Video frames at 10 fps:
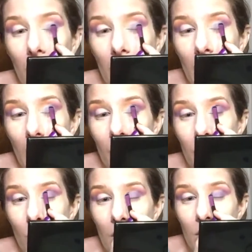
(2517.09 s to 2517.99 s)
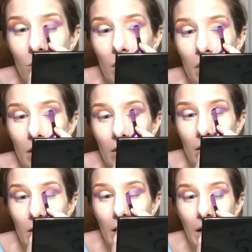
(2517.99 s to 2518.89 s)
I was watching one the other
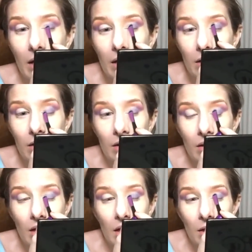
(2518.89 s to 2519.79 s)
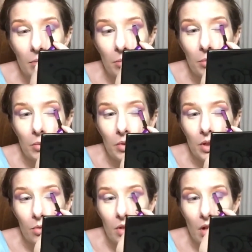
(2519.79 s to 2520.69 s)
day,
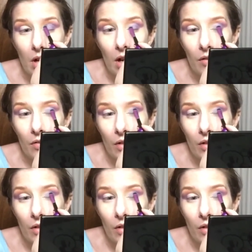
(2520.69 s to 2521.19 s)
dozing off,